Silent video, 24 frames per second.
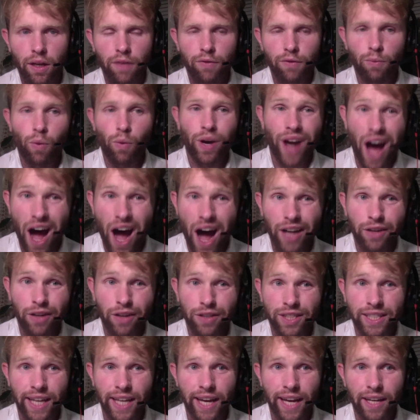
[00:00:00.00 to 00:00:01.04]
From what I
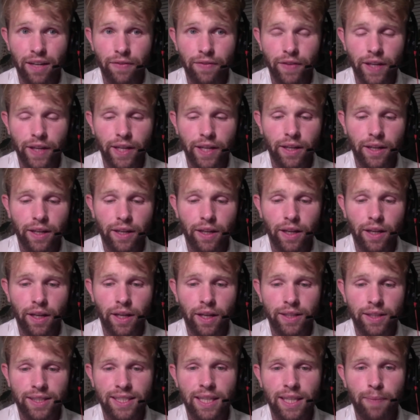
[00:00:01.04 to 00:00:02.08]
understand of it,
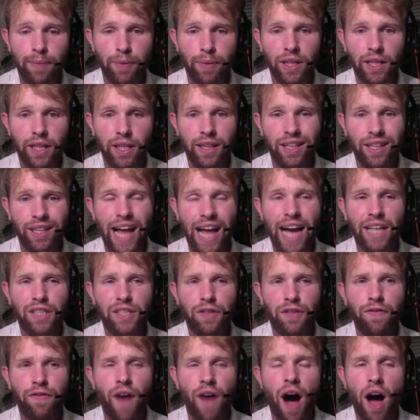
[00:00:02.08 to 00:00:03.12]
it's typically the
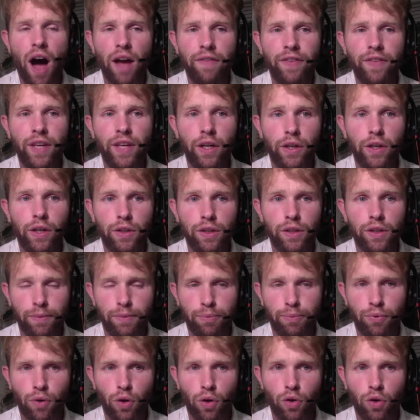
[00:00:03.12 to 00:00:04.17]
last 5 years of a
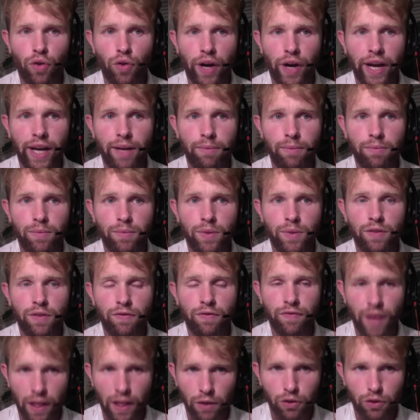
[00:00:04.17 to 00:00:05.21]
program's
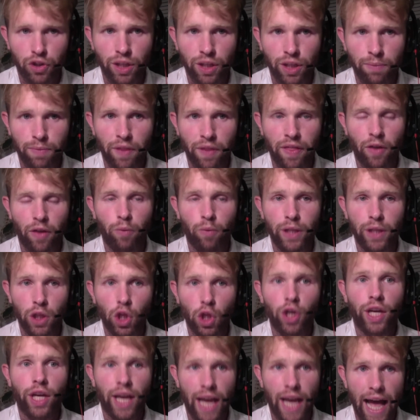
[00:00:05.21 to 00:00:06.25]
fellowship that they'll be
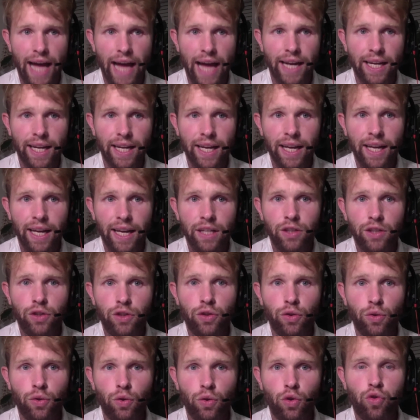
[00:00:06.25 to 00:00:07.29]
looking at
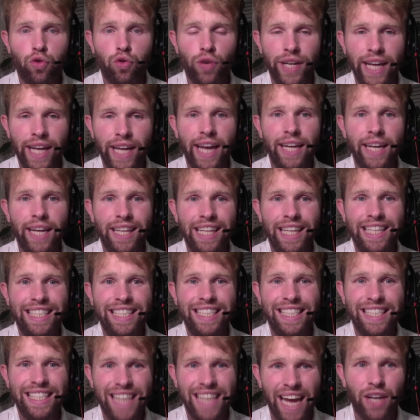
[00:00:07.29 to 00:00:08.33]
to create the
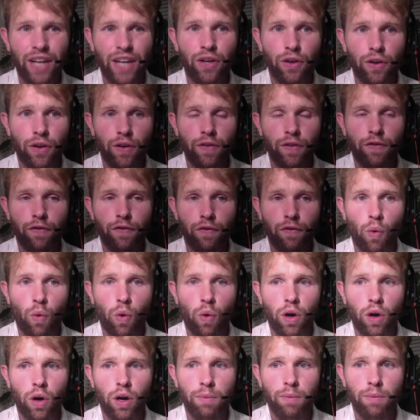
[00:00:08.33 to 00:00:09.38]
standard
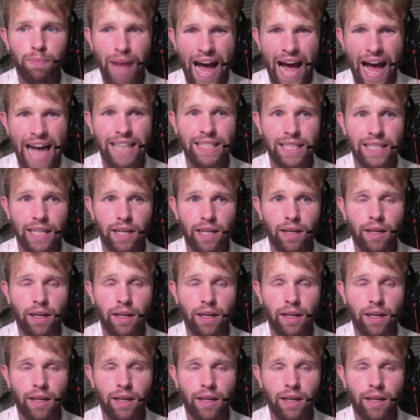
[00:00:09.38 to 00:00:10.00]
for passing.